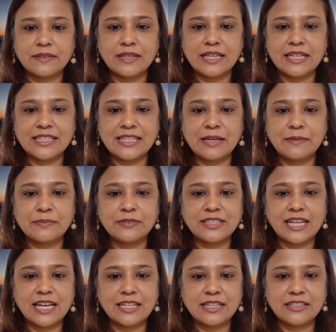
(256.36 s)
A deep
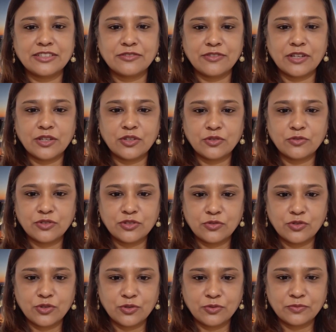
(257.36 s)
silence fell over the
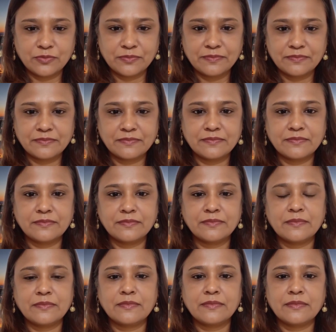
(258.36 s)
room.
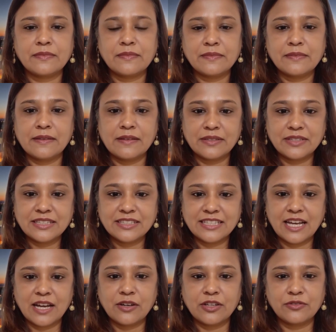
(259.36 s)
The
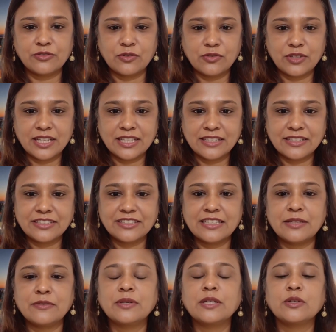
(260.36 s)
sound of the rain
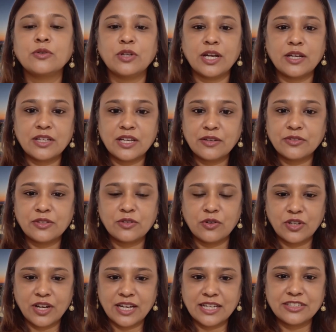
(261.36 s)
seemed to drown out the
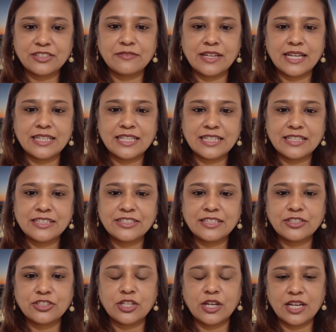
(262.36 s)
cries of that
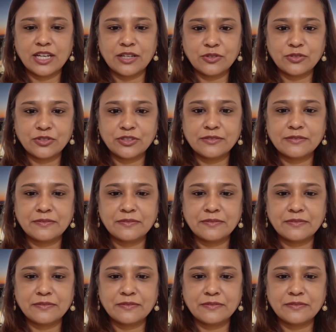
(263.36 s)
innocent child.